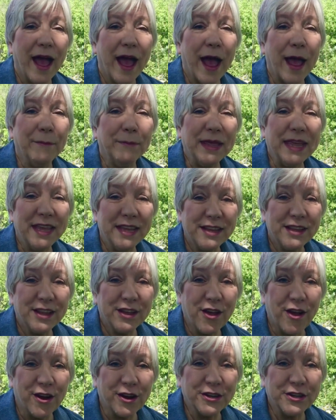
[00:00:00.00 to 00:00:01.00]
I'm in the
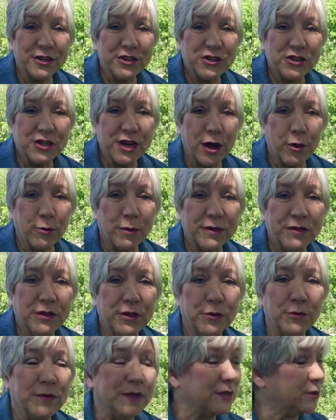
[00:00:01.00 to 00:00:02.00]
garden to share with
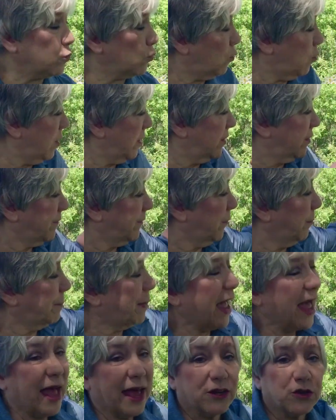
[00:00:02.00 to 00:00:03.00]
you this wonderful
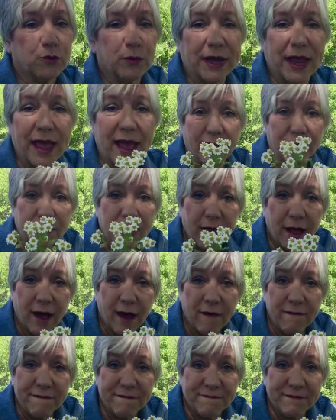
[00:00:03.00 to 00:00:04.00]
patch we have
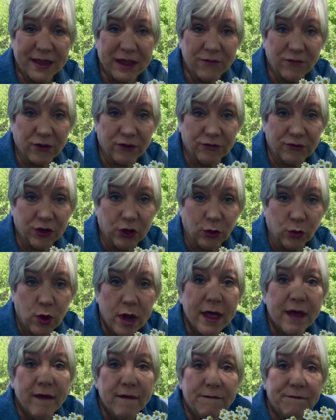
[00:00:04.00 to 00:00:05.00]
of feverfew.
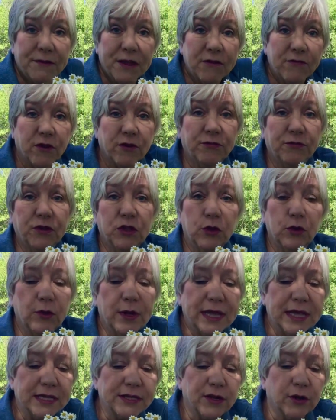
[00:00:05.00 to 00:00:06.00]
Feverfew
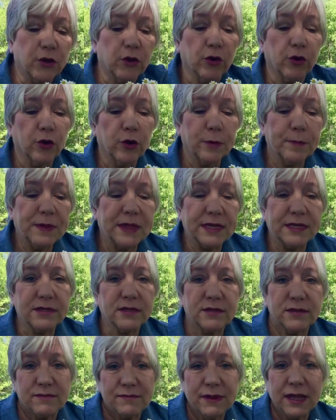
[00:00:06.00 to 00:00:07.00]
is an herb
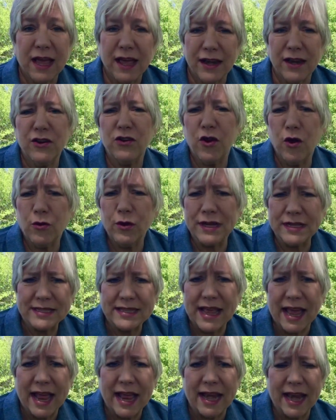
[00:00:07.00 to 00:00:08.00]
that's kind of known as
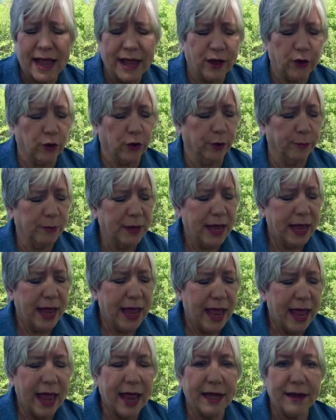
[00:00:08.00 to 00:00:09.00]
the headache herb.
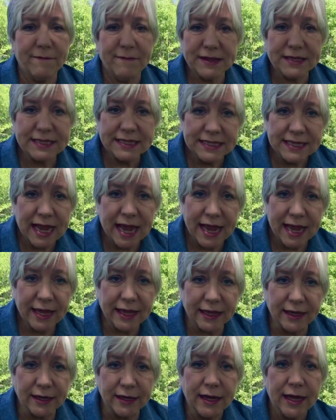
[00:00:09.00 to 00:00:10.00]
And if it's
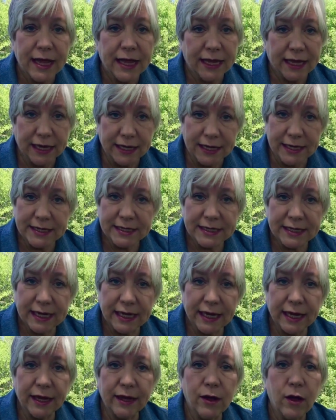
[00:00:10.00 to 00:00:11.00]
taken in a
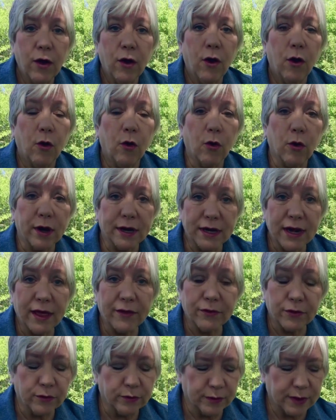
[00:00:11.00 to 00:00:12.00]
tea or
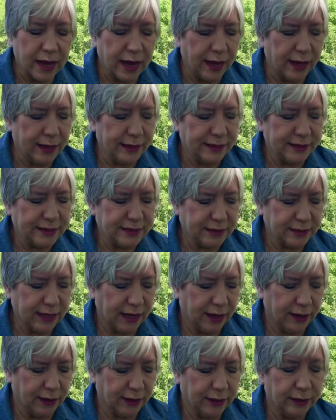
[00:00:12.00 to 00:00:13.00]
another uh,
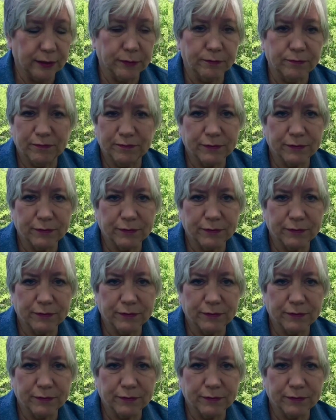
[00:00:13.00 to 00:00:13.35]
uh,